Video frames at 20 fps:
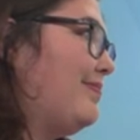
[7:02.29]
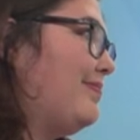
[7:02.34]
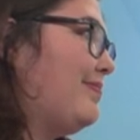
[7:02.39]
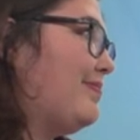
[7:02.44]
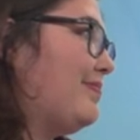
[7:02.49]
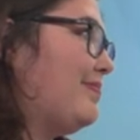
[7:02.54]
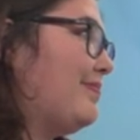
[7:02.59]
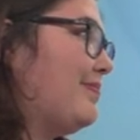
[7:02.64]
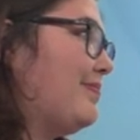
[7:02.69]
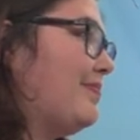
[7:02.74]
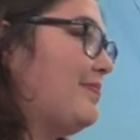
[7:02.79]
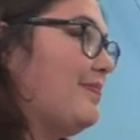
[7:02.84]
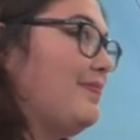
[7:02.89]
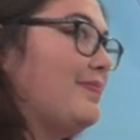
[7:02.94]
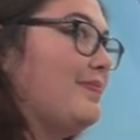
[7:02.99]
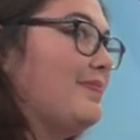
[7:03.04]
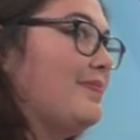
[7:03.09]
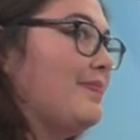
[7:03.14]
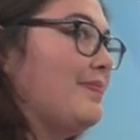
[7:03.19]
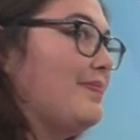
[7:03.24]

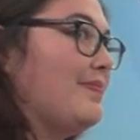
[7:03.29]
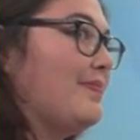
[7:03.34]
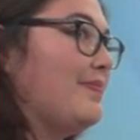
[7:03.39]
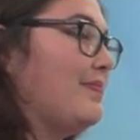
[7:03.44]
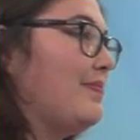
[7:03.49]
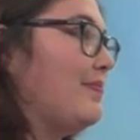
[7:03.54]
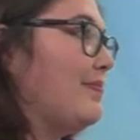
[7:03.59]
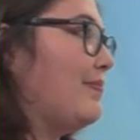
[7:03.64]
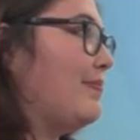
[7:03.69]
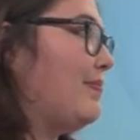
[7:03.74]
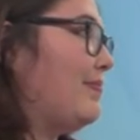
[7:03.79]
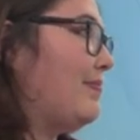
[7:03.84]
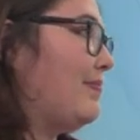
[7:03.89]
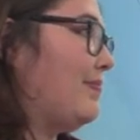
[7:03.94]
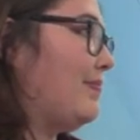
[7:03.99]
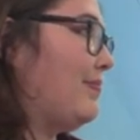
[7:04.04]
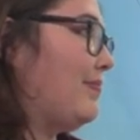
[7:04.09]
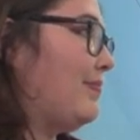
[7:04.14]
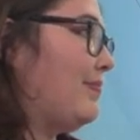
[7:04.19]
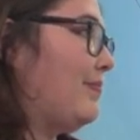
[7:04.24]

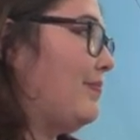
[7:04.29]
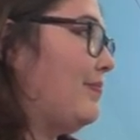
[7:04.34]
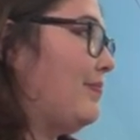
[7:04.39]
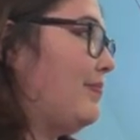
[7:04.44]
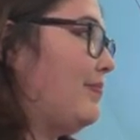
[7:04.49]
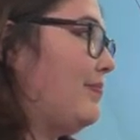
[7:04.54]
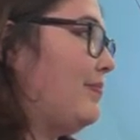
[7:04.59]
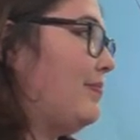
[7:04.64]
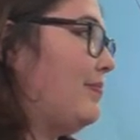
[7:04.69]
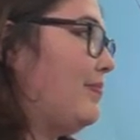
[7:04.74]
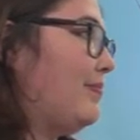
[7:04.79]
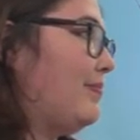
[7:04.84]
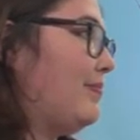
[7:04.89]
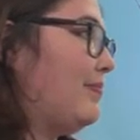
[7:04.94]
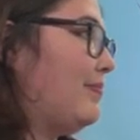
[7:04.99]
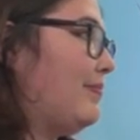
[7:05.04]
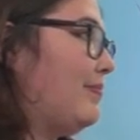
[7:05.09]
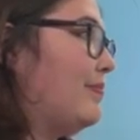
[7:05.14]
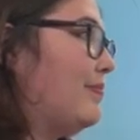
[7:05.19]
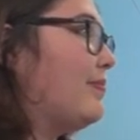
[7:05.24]

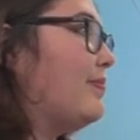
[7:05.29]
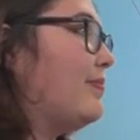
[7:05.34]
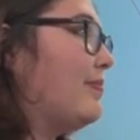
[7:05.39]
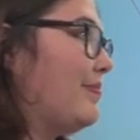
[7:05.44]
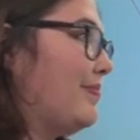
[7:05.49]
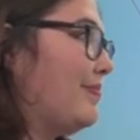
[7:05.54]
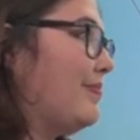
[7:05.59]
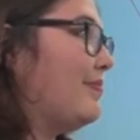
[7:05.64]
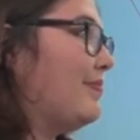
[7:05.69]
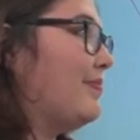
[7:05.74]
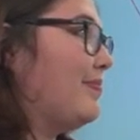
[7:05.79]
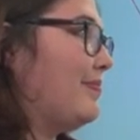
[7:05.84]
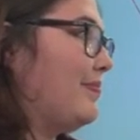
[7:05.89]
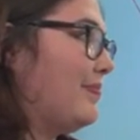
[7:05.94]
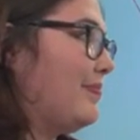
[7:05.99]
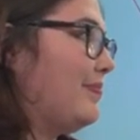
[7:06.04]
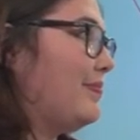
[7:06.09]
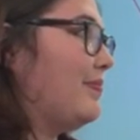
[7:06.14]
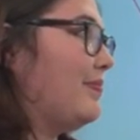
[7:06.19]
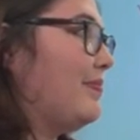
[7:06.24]

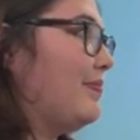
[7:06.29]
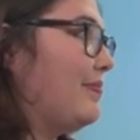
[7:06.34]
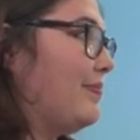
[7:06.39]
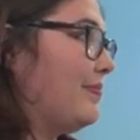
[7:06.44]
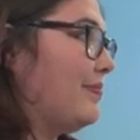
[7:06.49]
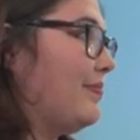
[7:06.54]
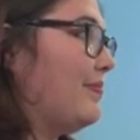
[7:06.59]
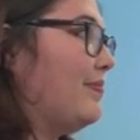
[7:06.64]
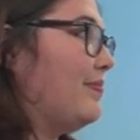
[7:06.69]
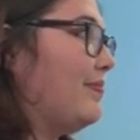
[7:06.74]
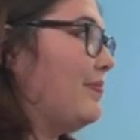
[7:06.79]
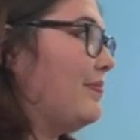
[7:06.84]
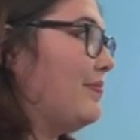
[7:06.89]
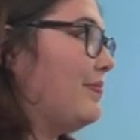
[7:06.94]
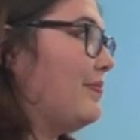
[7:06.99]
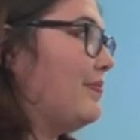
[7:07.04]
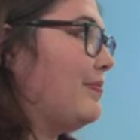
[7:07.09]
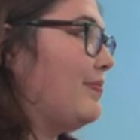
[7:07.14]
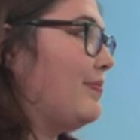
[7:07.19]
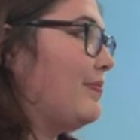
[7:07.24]

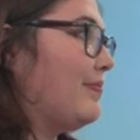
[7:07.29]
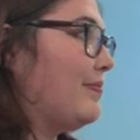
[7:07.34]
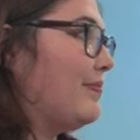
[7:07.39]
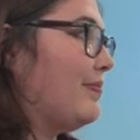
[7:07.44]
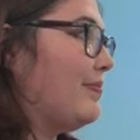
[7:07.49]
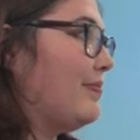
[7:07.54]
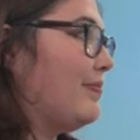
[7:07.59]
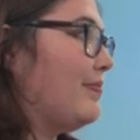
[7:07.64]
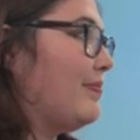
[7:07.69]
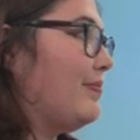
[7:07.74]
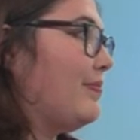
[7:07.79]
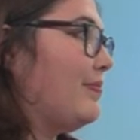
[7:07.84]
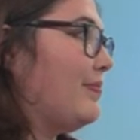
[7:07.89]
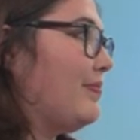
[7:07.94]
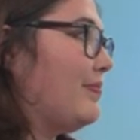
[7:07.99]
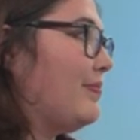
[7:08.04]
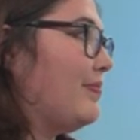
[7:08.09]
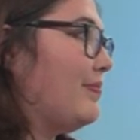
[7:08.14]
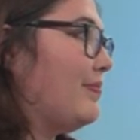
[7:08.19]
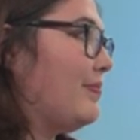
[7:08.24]

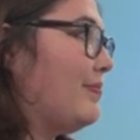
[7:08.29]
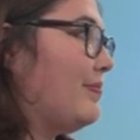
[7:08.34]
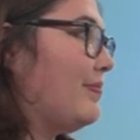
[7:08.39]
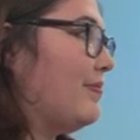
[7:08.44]
[no speech]